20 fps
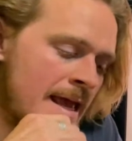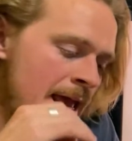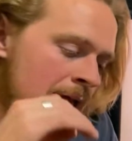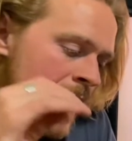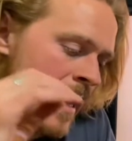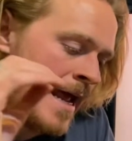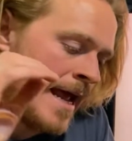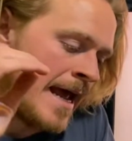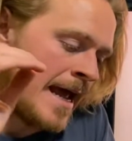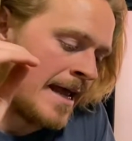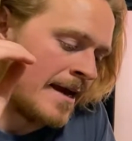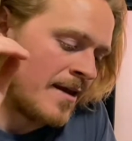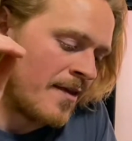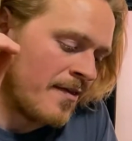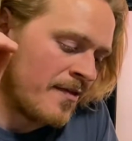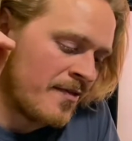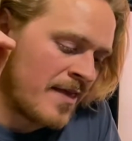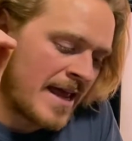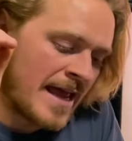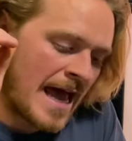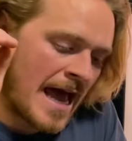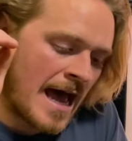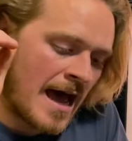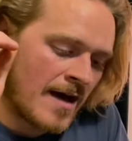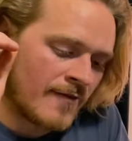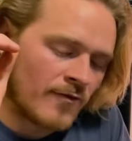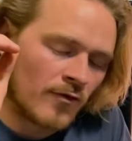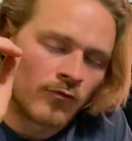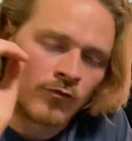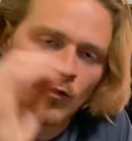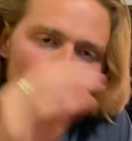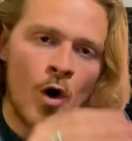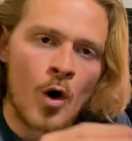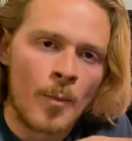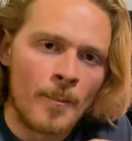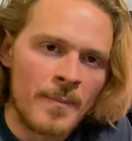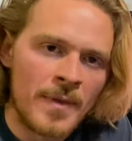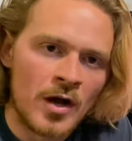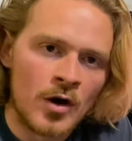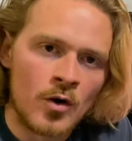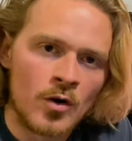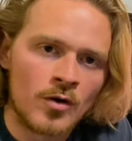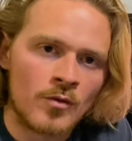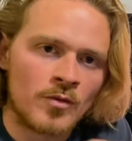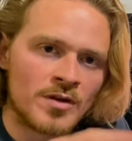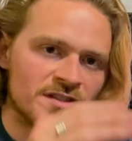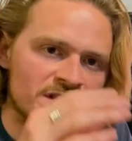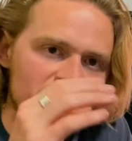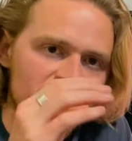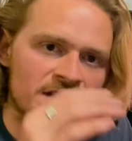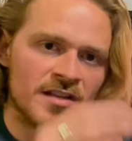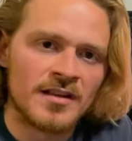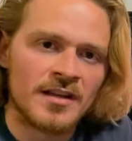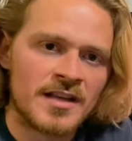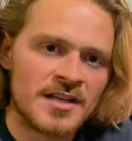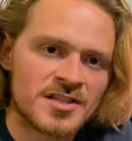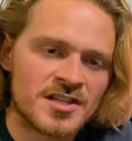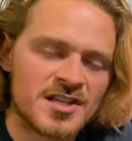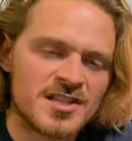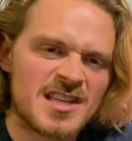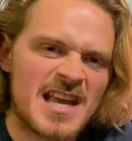And they have raw milk, which is delicious.